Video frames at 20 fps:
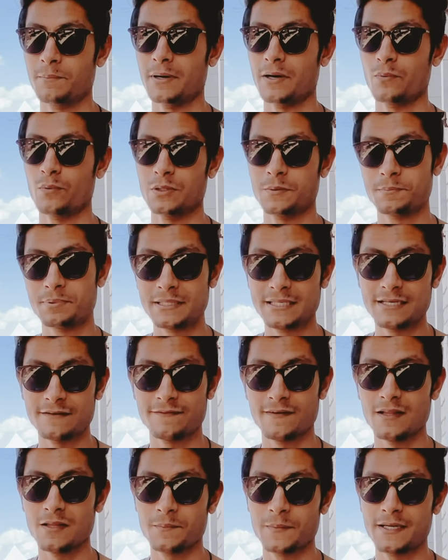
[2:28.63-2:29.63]
But with
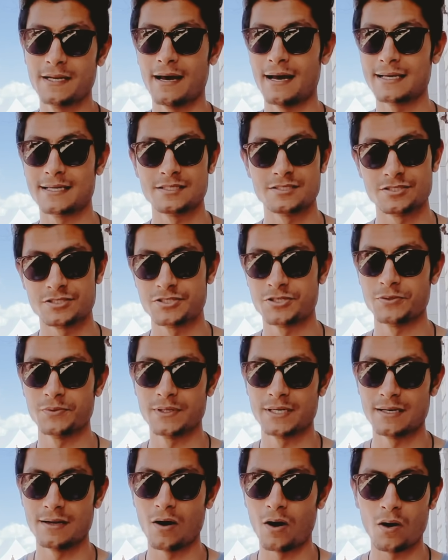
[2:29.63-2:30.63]
PDF Element, I can just do
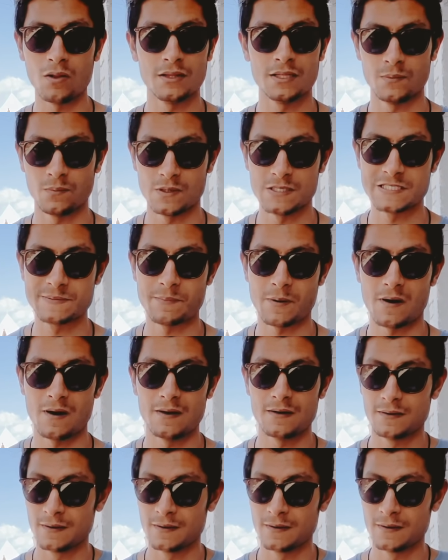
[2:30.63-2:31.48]
it all in one spot.